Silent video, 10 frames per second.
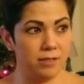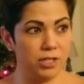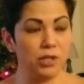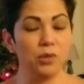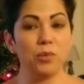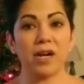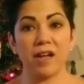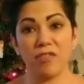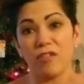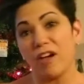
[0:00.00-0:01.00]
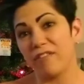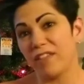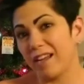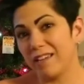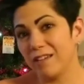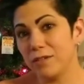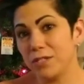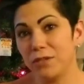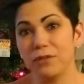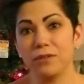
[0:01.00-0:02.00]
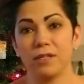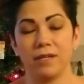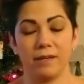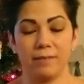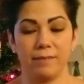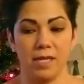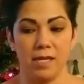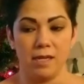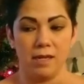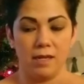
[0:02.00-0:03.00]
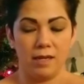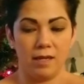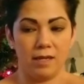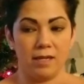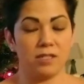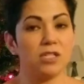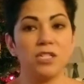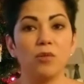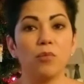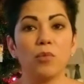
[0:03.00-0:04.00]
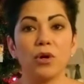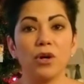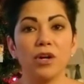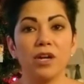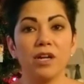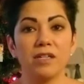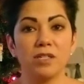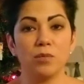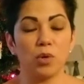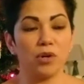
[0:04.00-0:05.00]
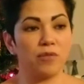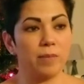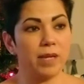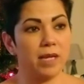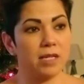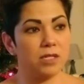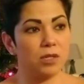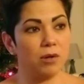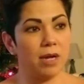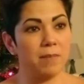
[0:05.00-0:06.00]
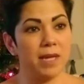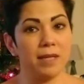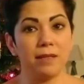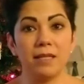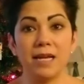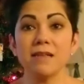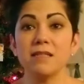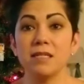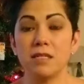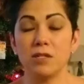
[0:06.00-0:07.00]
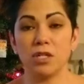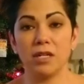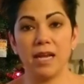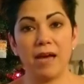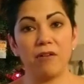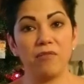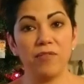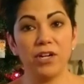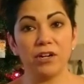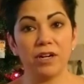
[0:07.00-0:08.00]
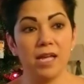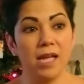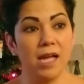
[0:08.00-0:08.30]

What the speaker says: do what I thought that I could do. It just didn't work. It didn't work for me. And so I made the next decision out of fear.